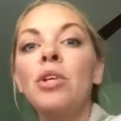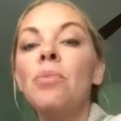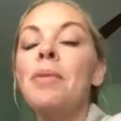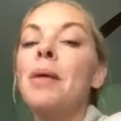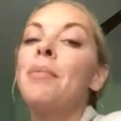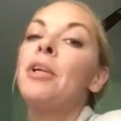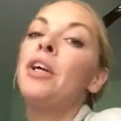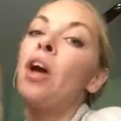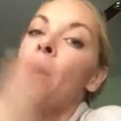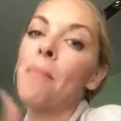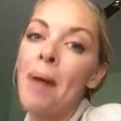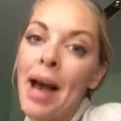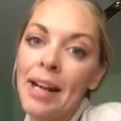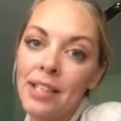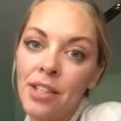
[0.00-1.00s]
you'll be able to go
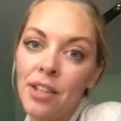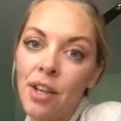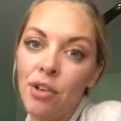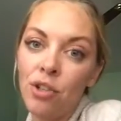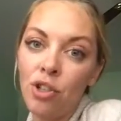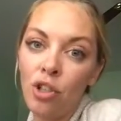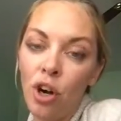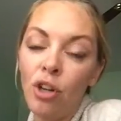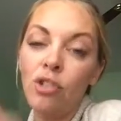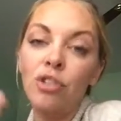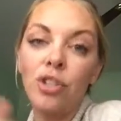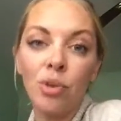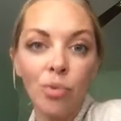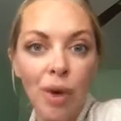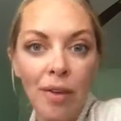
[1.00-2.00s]
back to those
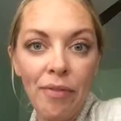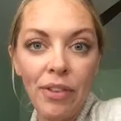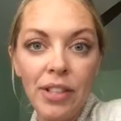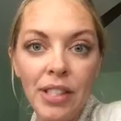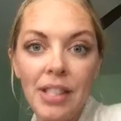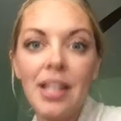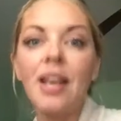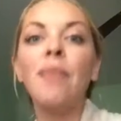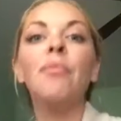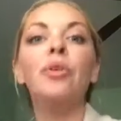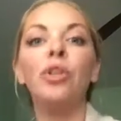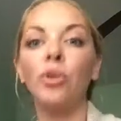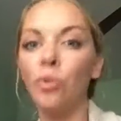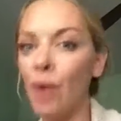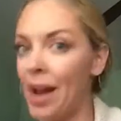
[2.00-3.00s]
journals and reference them
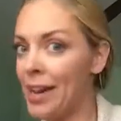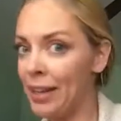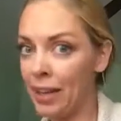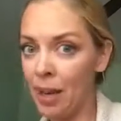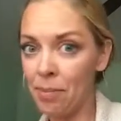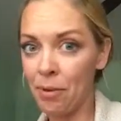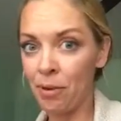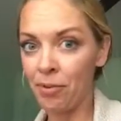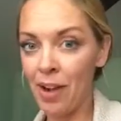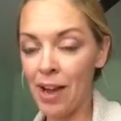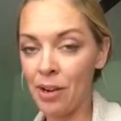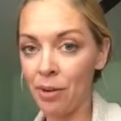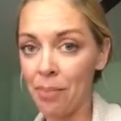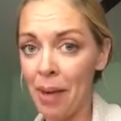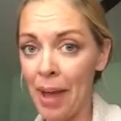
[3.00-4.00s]
when you're writing up your
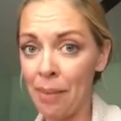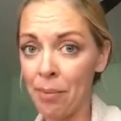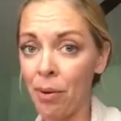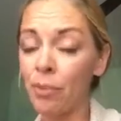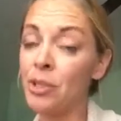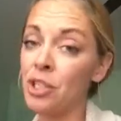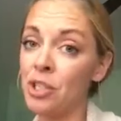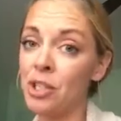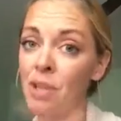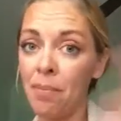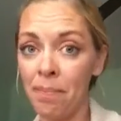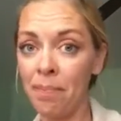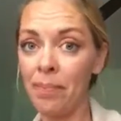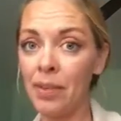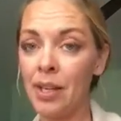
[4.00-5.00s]
final paper, which is a
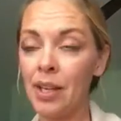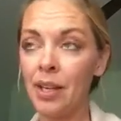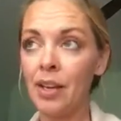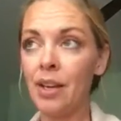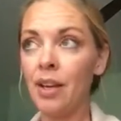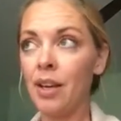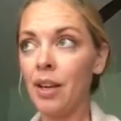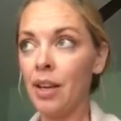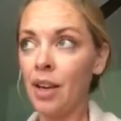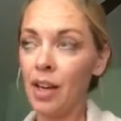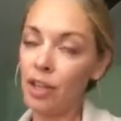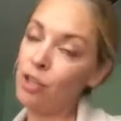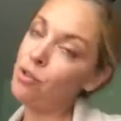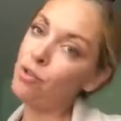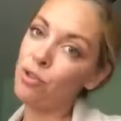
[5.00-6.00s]

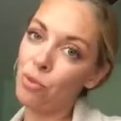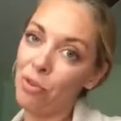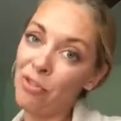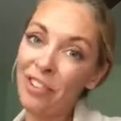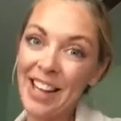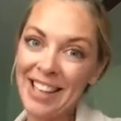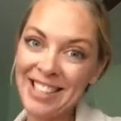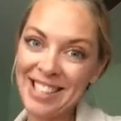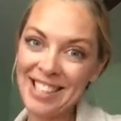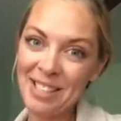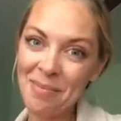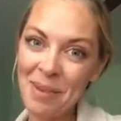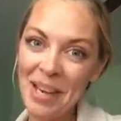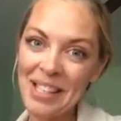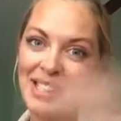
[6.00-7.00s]
huge
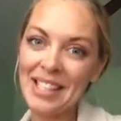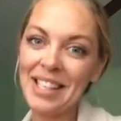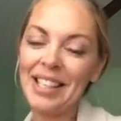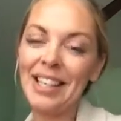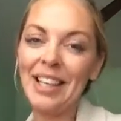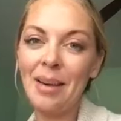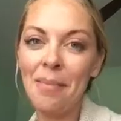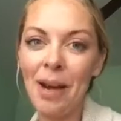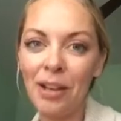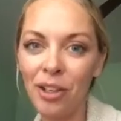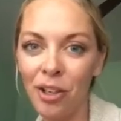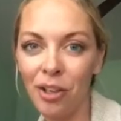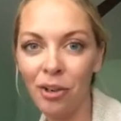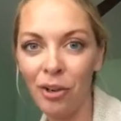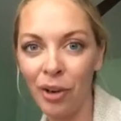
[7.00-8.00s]
reflection basically about
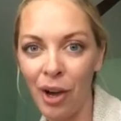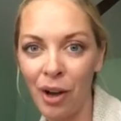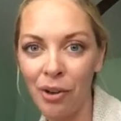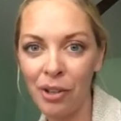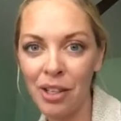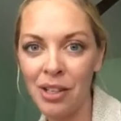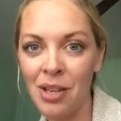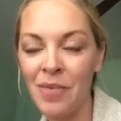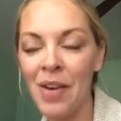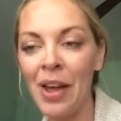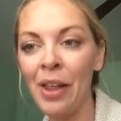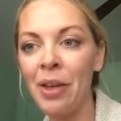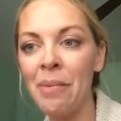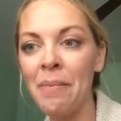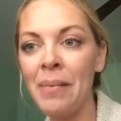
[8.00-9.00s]
your growth and
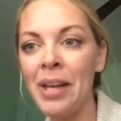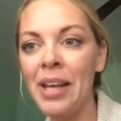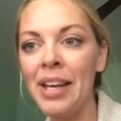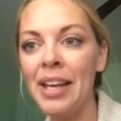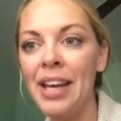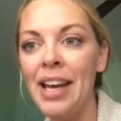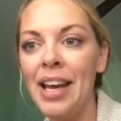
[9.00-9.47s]
development.